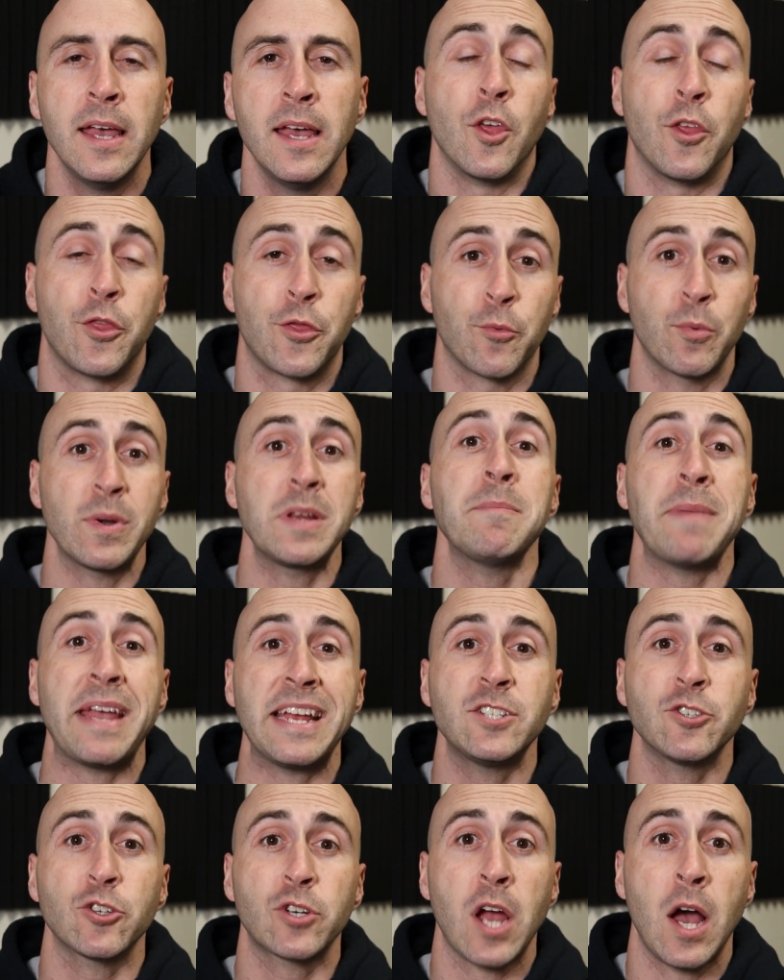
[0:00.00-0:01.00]
The three
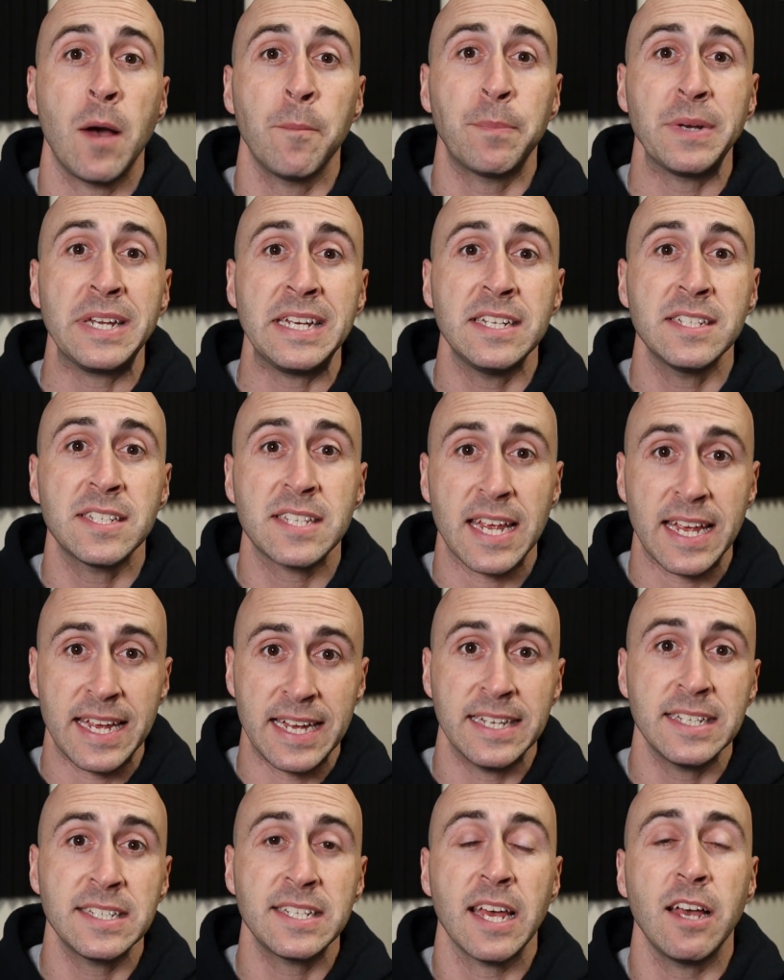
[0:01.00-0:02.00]
major companies,
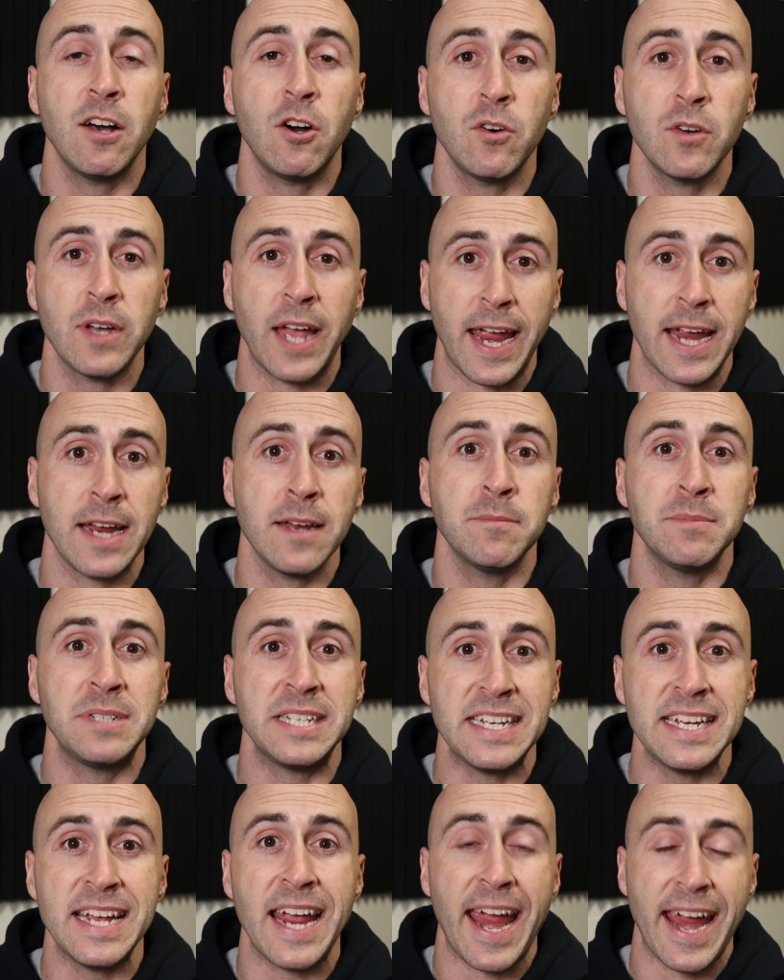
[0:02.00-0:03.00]
Intel, A M
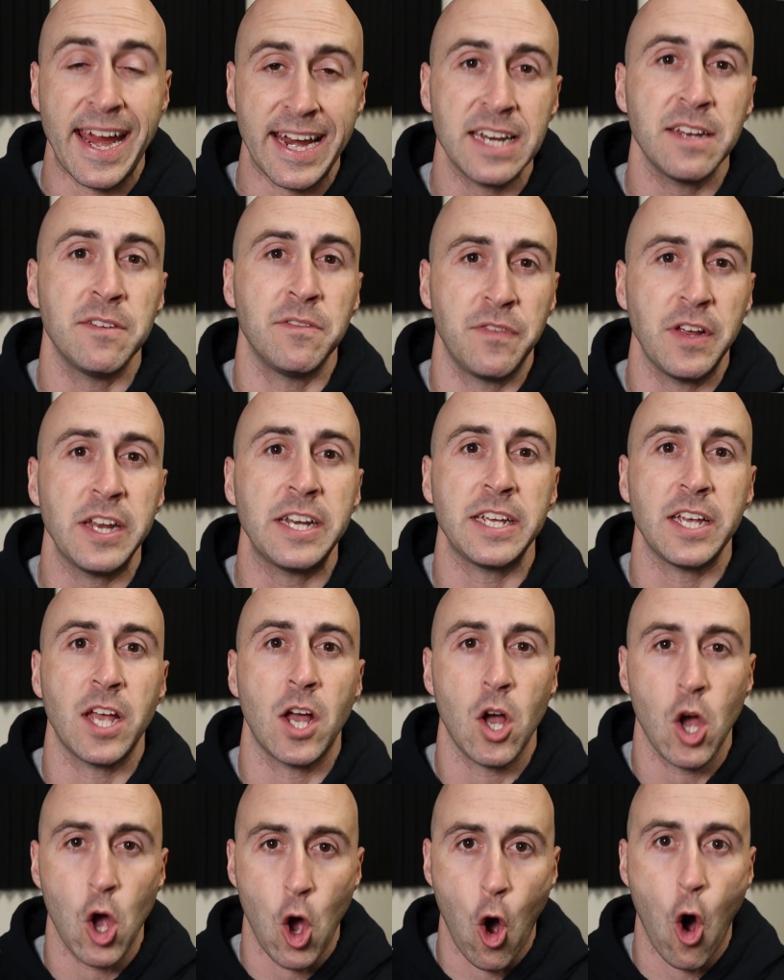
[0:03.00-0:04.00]
D, and
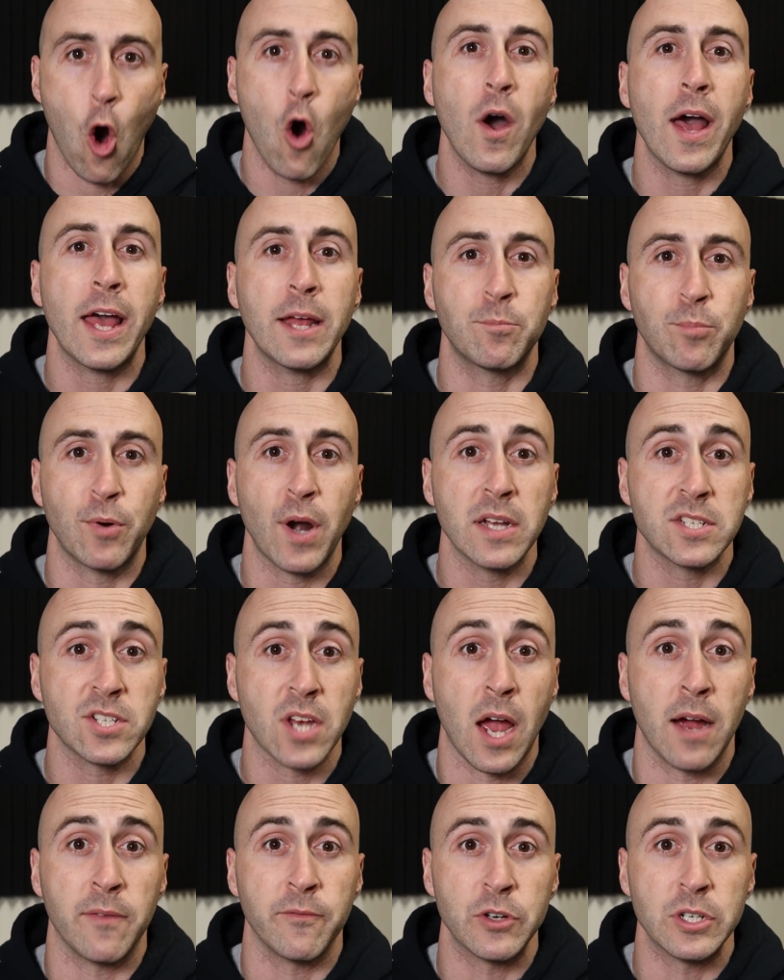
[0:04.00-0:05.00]
Nvidia, all had press
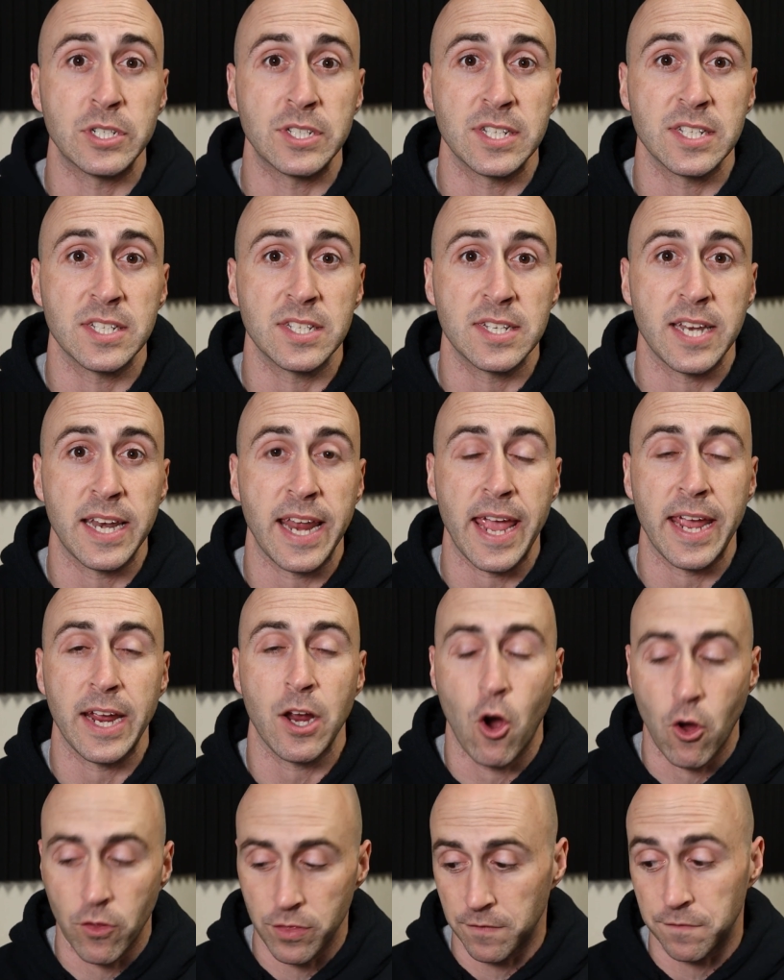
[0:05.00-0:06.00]
conferences today
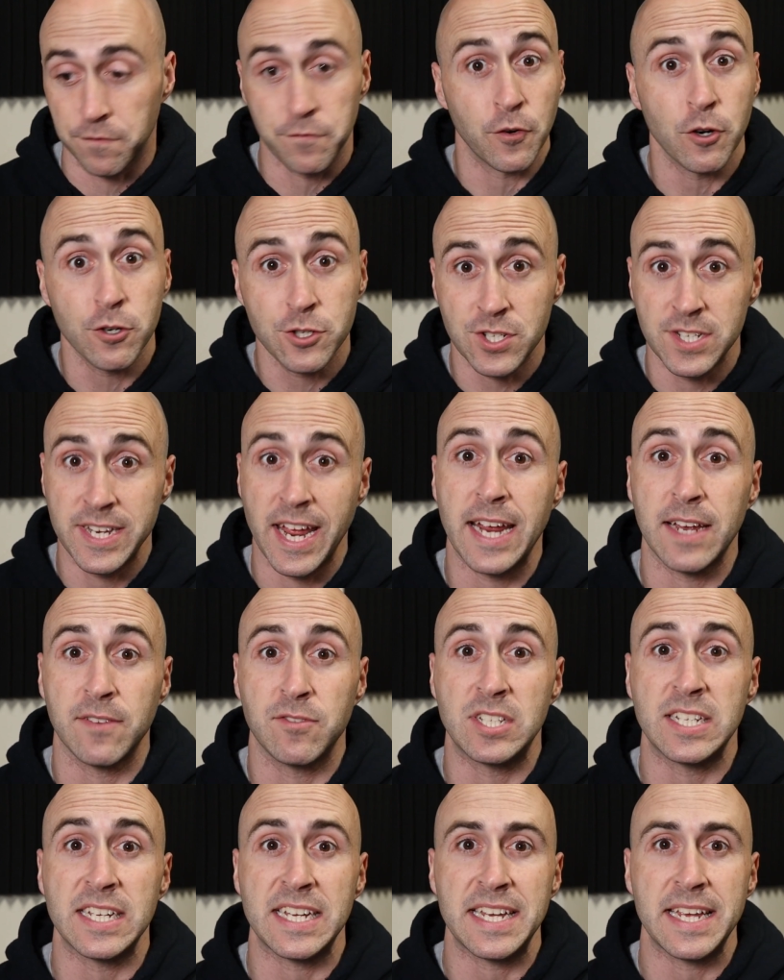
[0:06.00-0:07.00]
on the first day
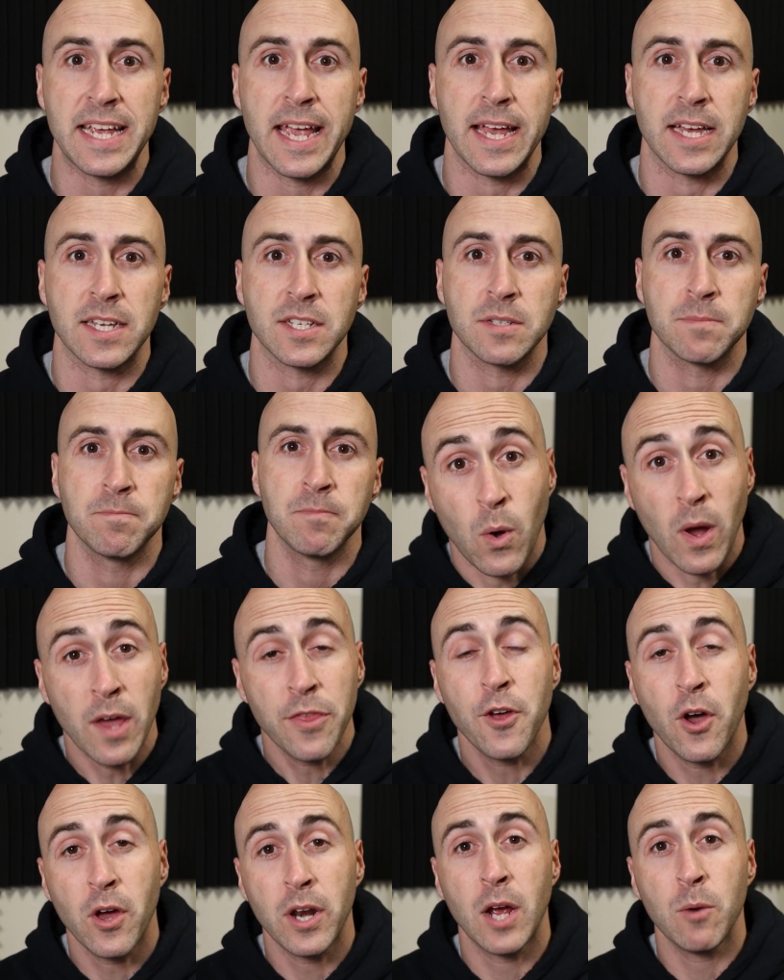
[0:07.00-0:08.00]
of C E S. So I
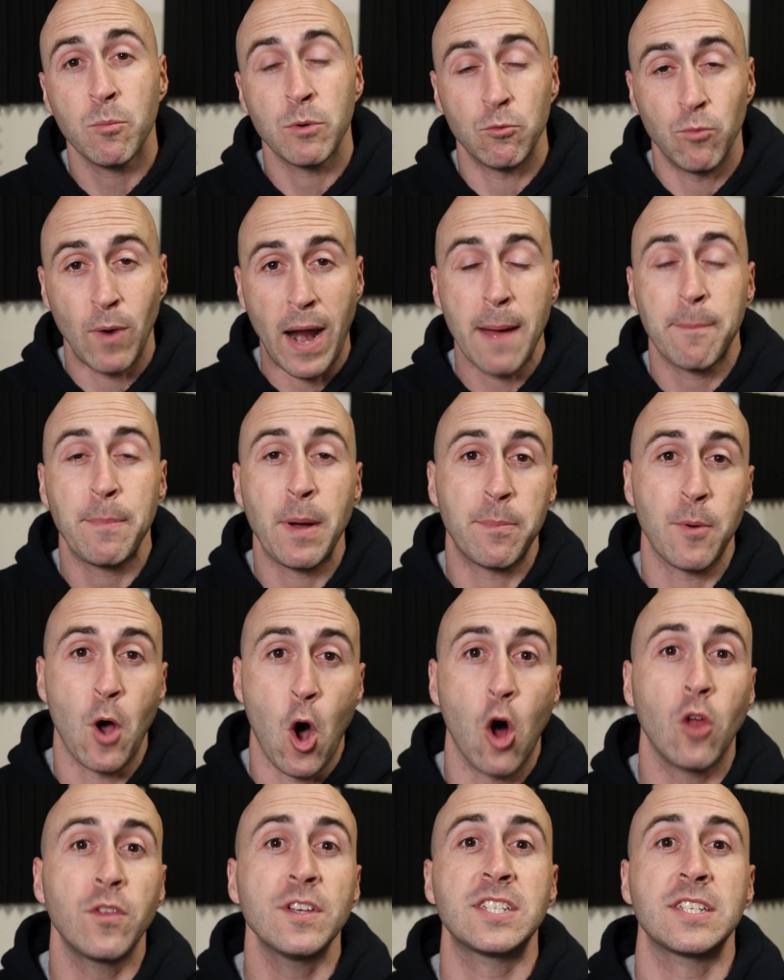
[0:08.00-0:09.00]
thought I would wrap up
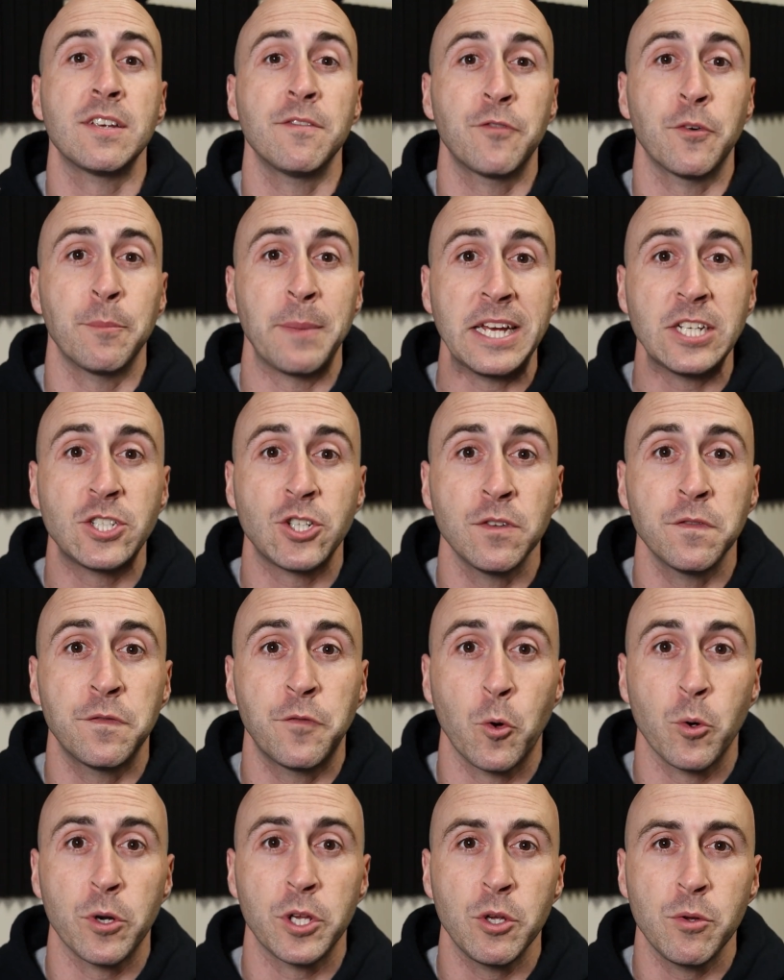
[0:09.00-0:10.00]
all this information
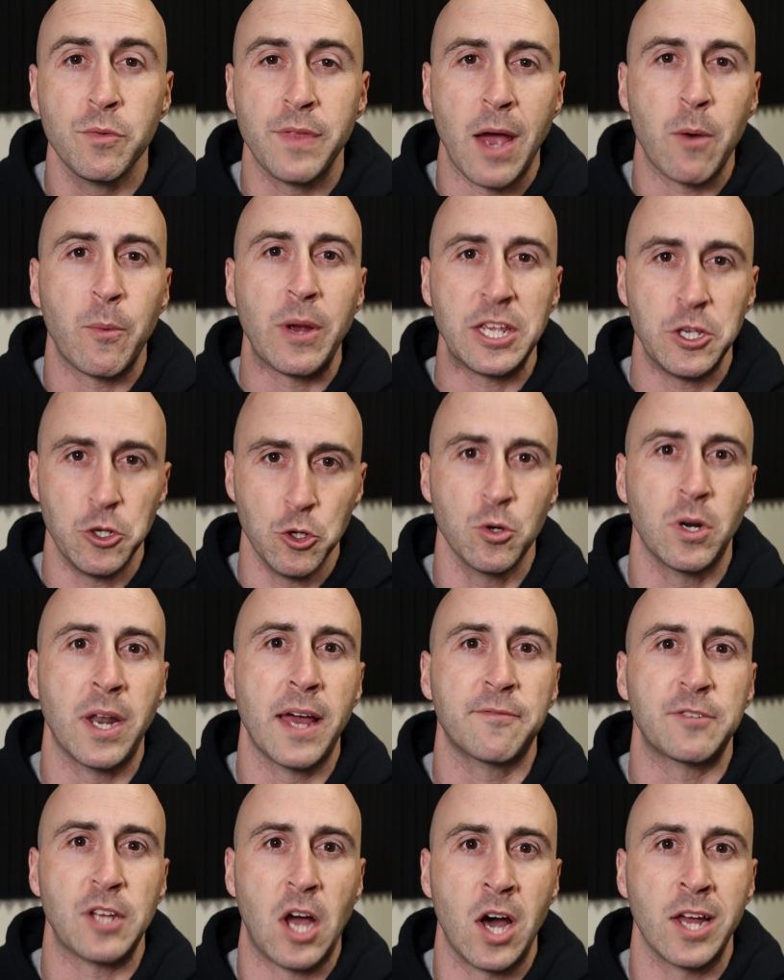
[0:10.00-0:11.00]
for you. That way you
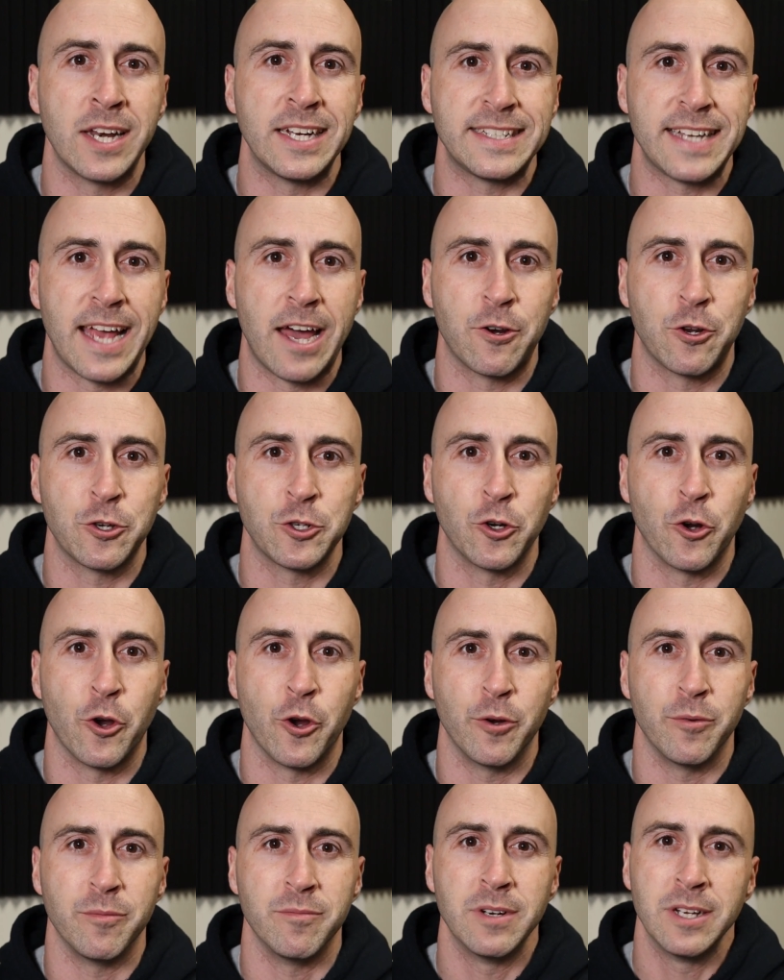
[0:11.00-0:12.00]
don't have to hunt it down on your
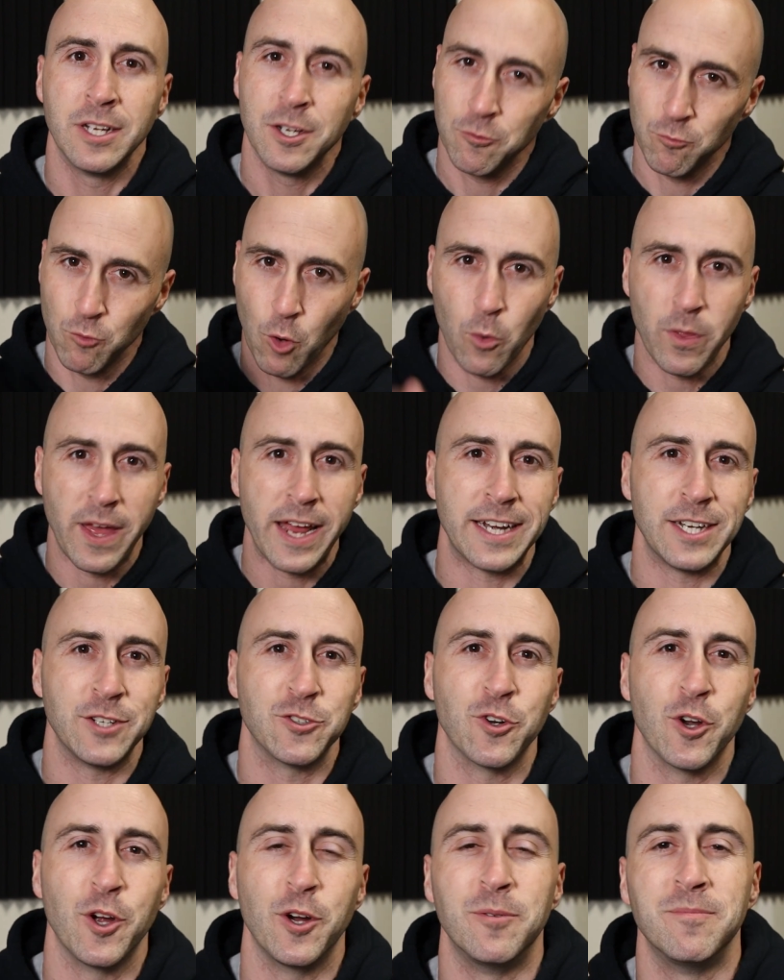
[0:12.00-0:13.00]
own. Roll that
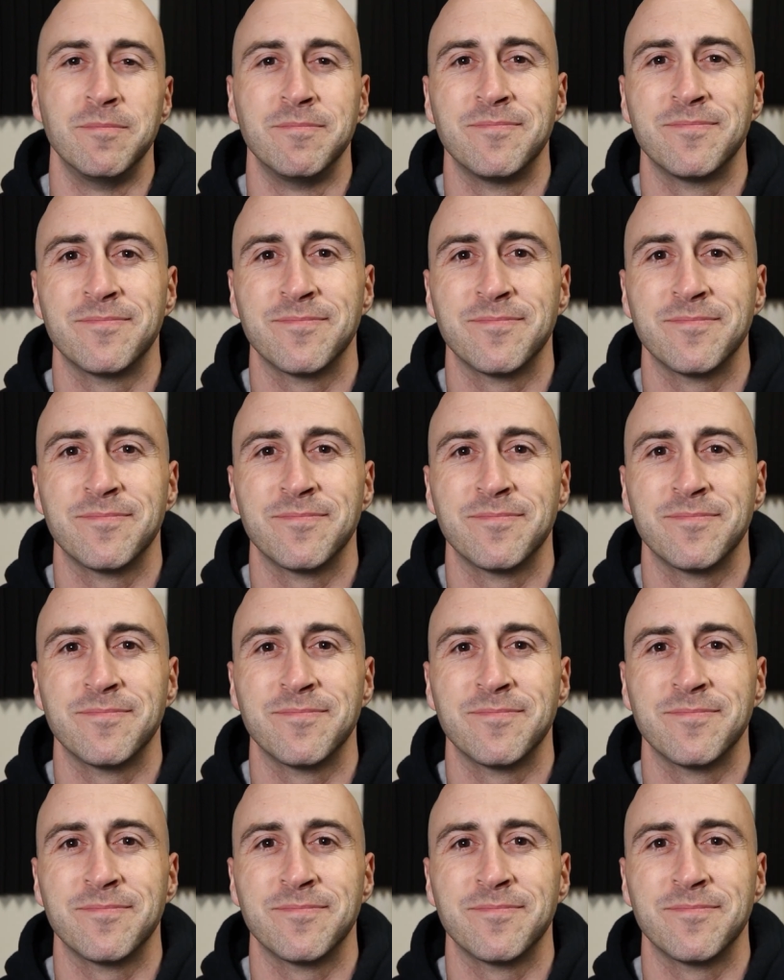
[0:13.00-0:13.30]
intro.